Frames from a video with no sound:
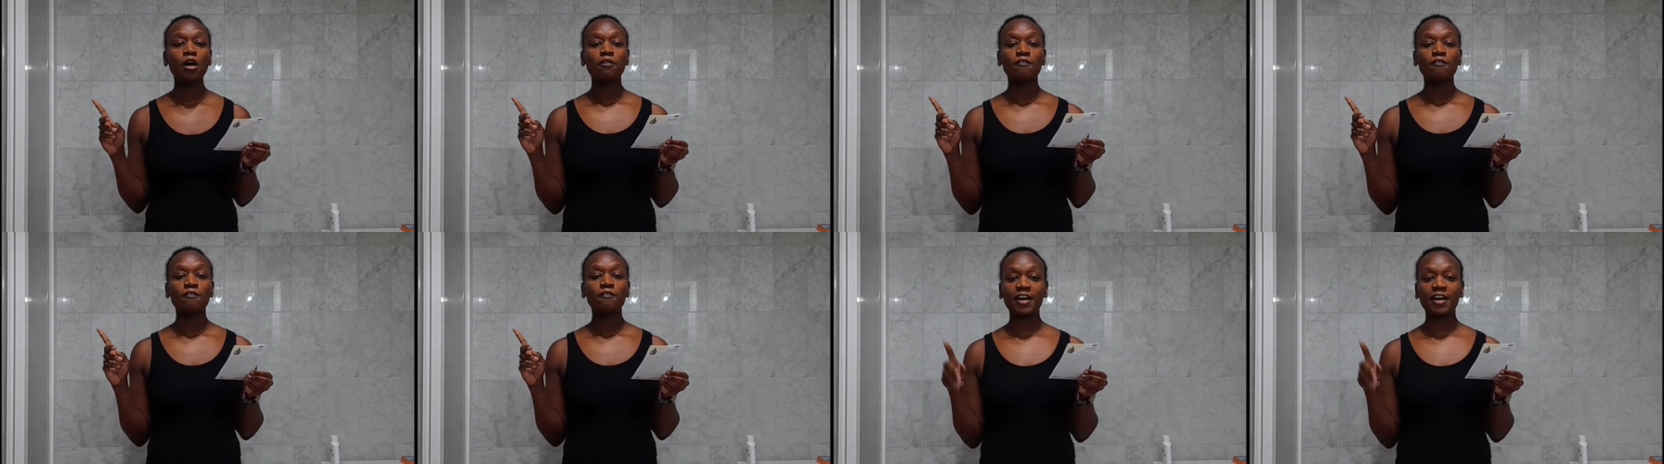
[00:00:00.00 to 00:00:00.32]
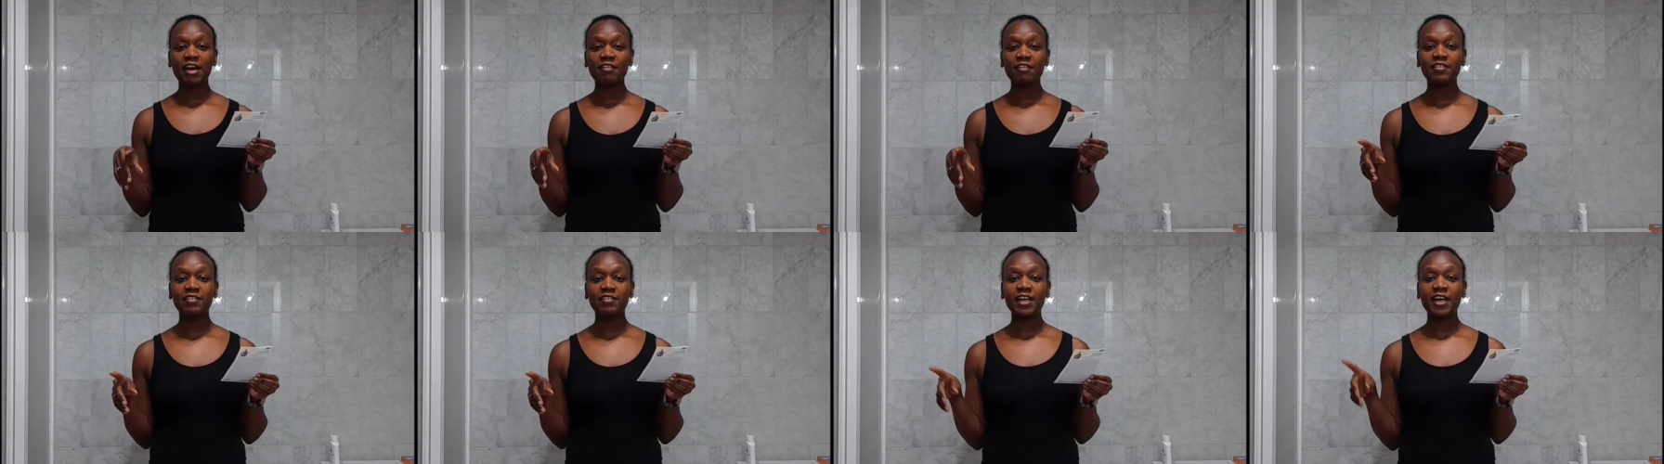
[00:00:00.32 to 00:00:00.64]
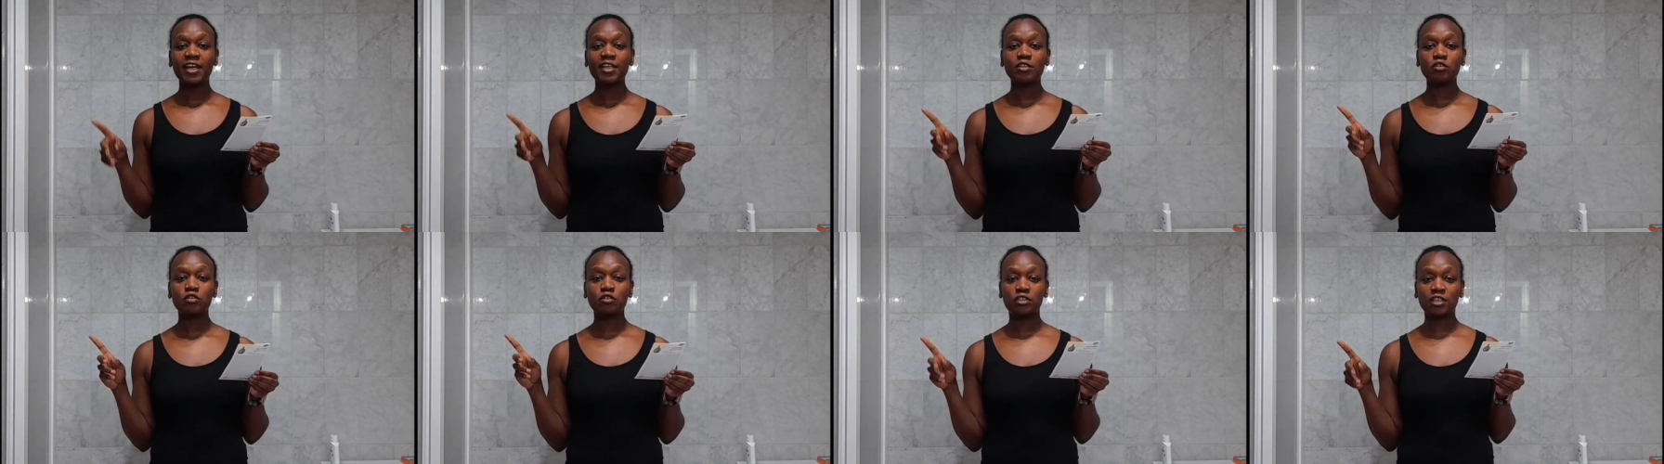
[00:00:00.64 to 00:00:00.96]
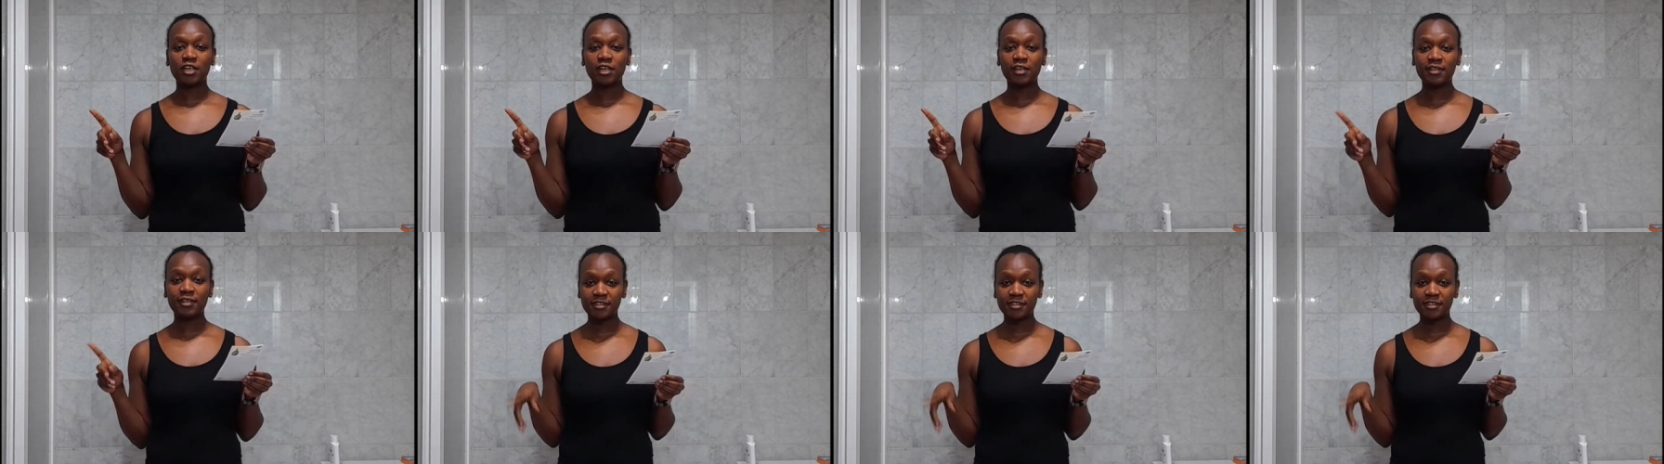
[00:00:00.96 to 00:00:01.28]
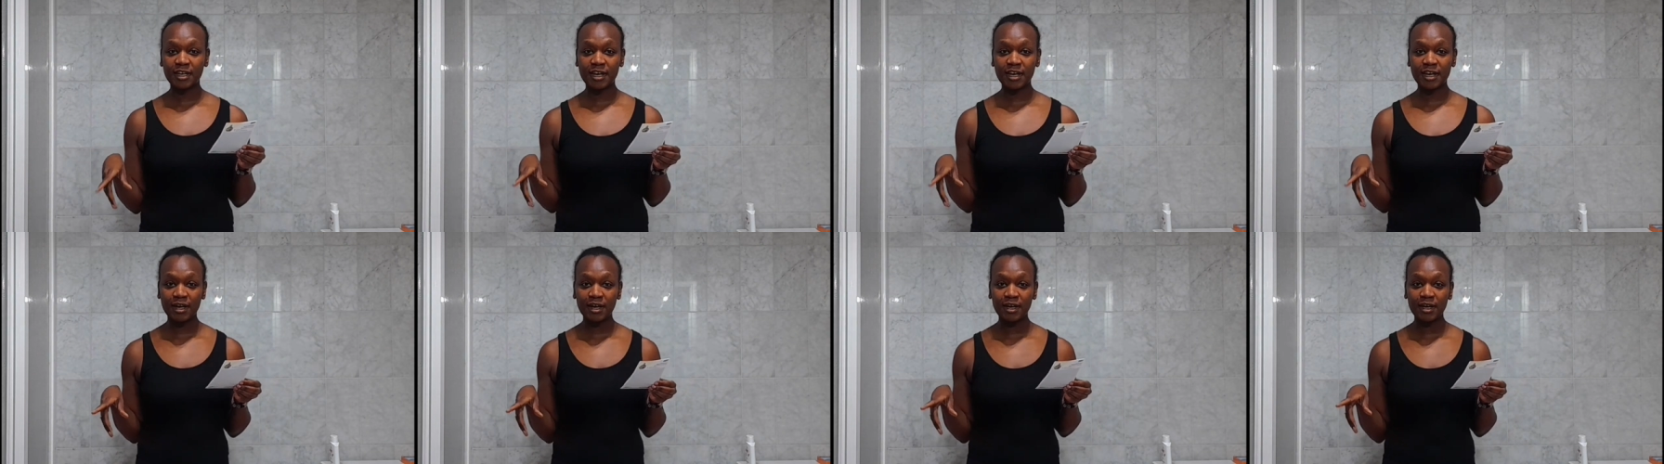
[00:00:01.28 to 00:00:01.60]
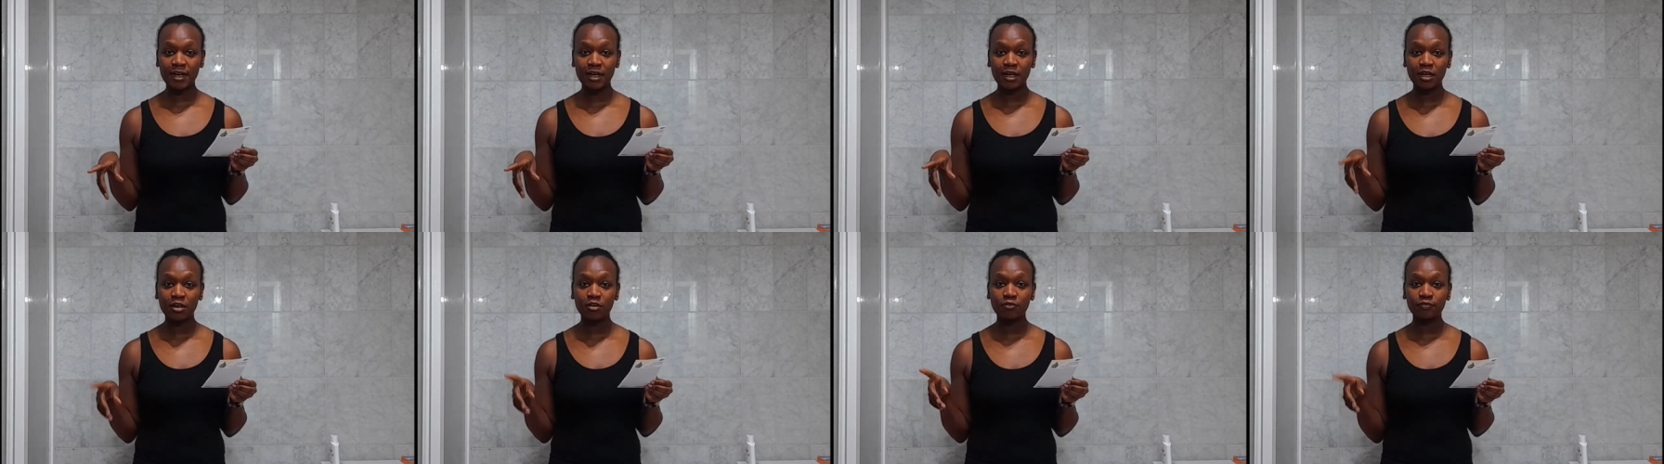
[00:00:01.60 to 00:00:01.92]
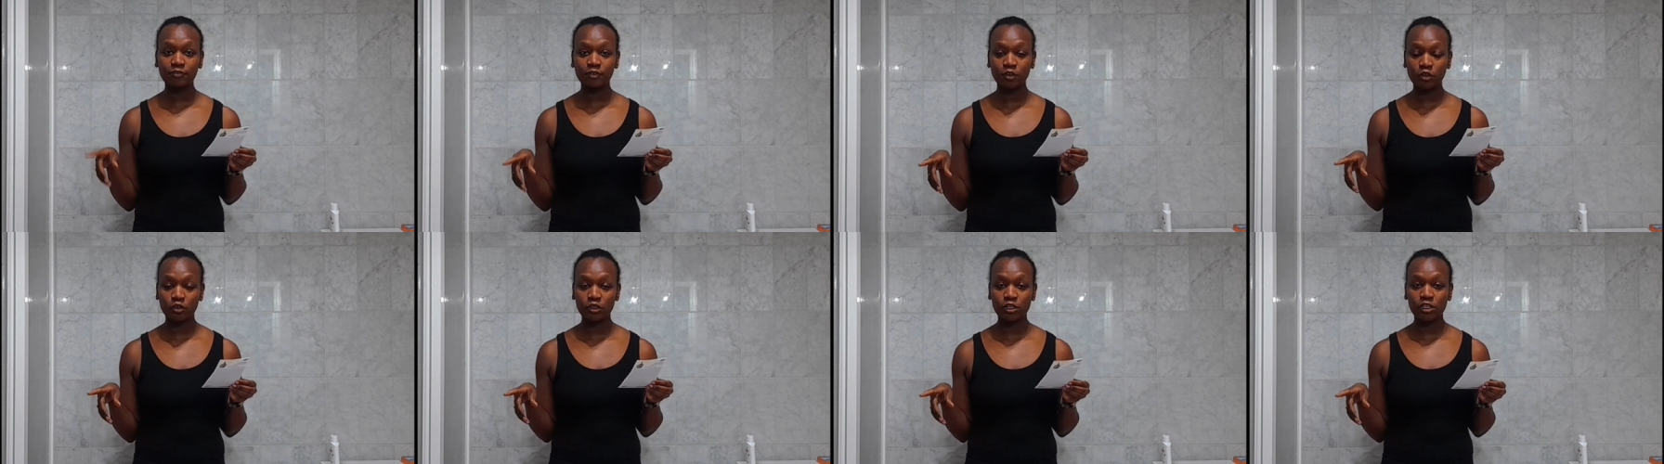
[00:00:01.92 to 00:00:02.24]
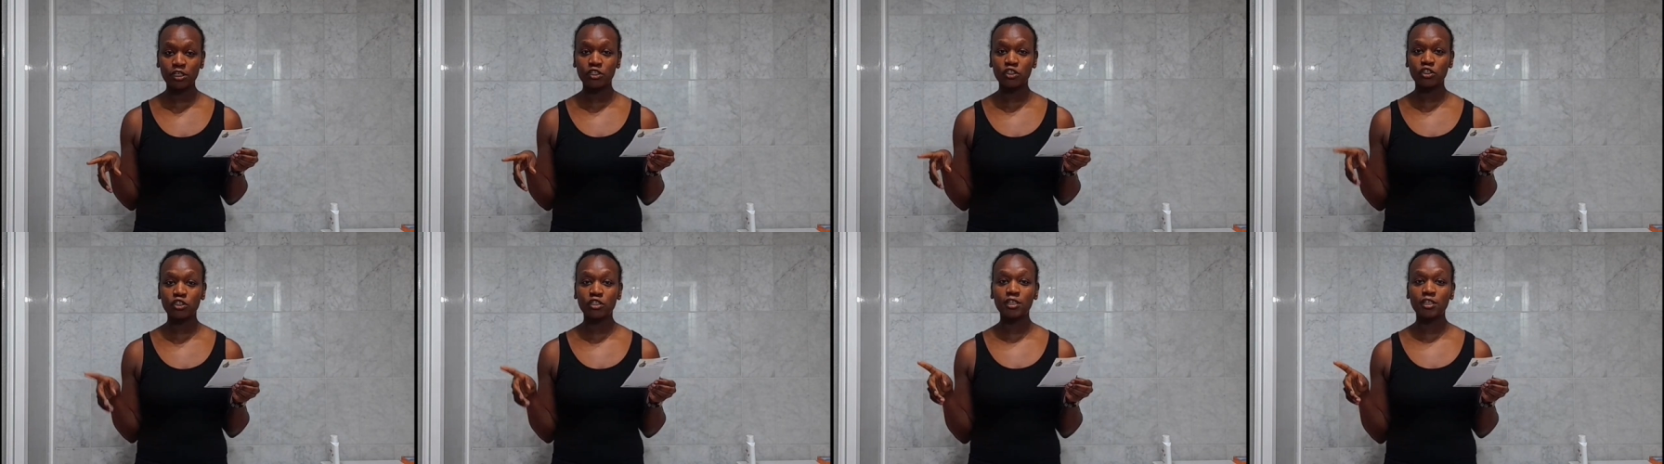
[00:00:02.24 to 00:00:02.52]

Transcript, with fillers: Freiwillige Soziales Jahr auf Deutsch.